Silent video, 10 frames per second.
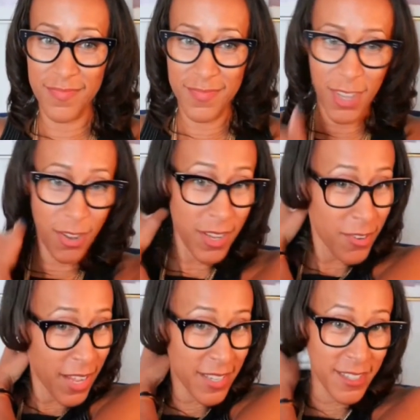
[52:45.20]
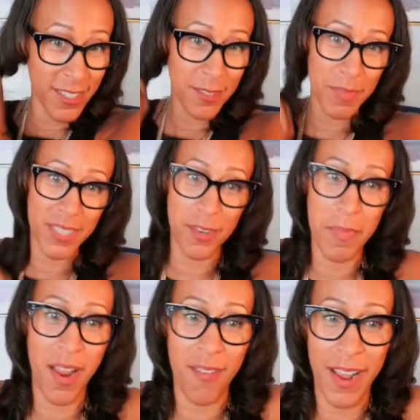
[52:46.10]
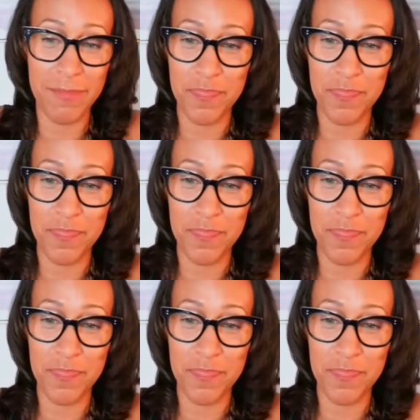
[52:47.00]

y'all ain't gonna like this, but it's gonna be all right.